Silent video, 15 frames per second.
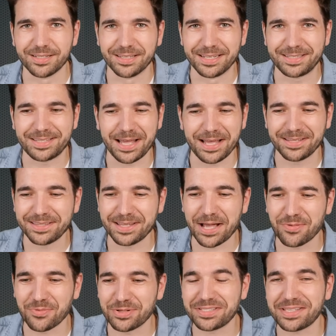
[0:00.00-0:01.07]
Like
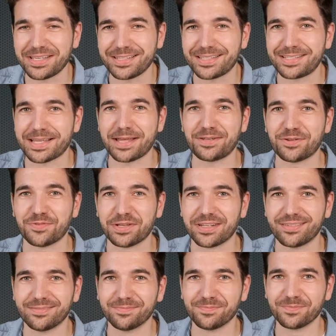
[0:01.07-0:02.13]
that was the extent of
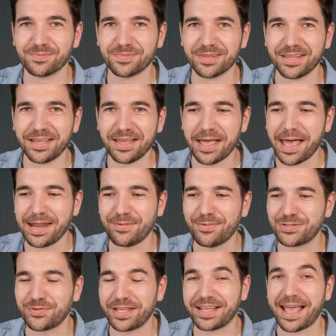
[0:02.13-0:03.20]
it. And it
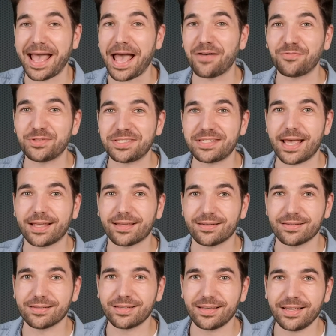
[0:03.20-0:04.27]
was for like half a
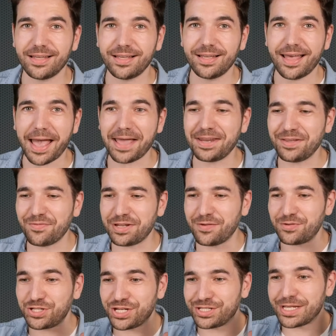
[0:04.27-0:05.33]
second. And even
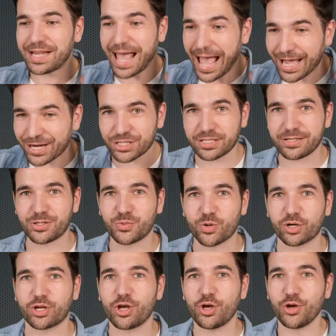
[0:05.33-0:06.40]
if she did actually
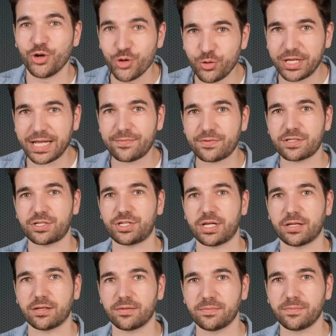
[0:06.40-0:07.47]
twerk, who gives a
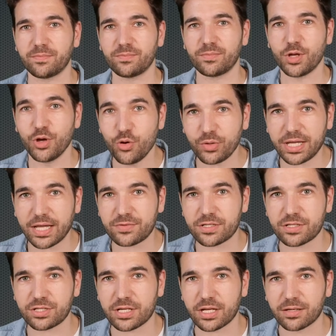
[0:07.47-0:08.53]
shit? Who gives
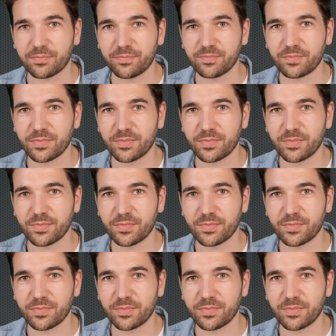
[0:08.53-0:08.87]
a shit?